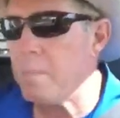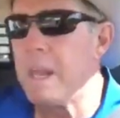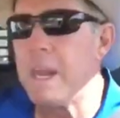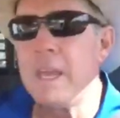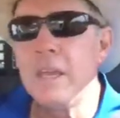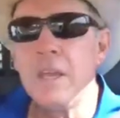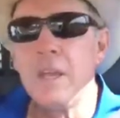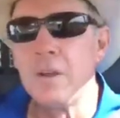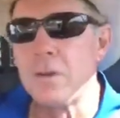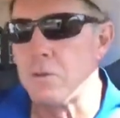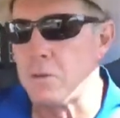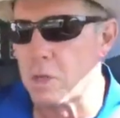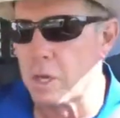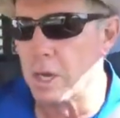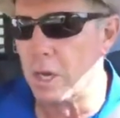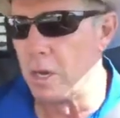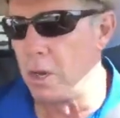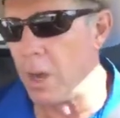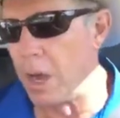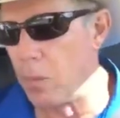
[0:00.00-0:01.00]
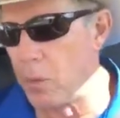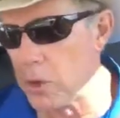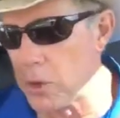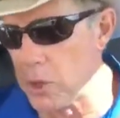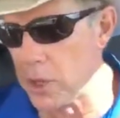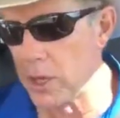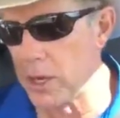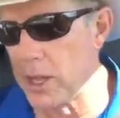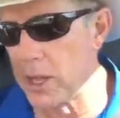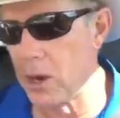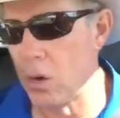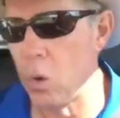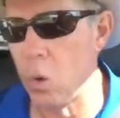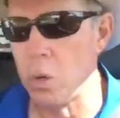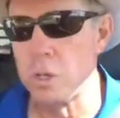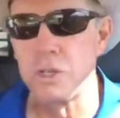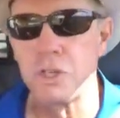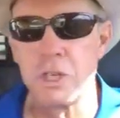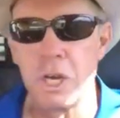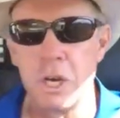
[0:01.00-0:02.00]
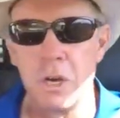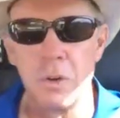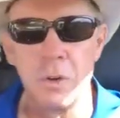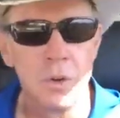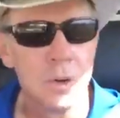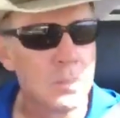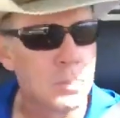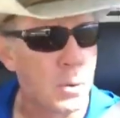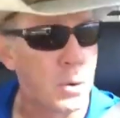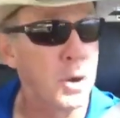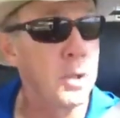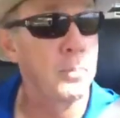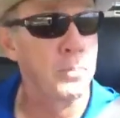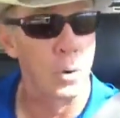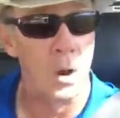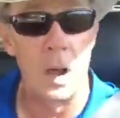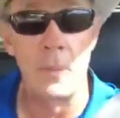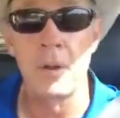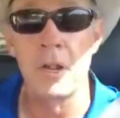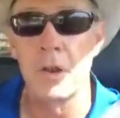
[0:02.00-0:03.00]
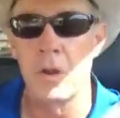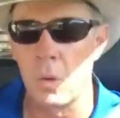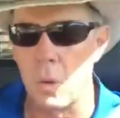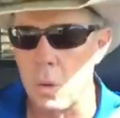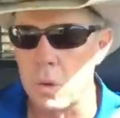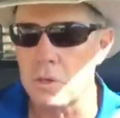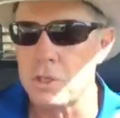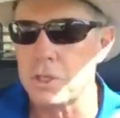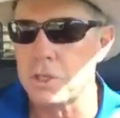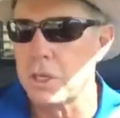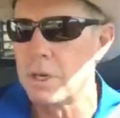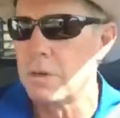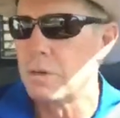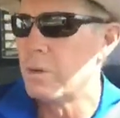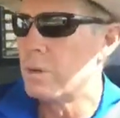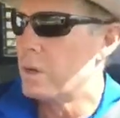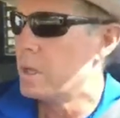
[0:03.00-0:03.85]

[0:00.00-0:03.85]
Many years ago, I was sitting at a horse show, pretty prominent horse show.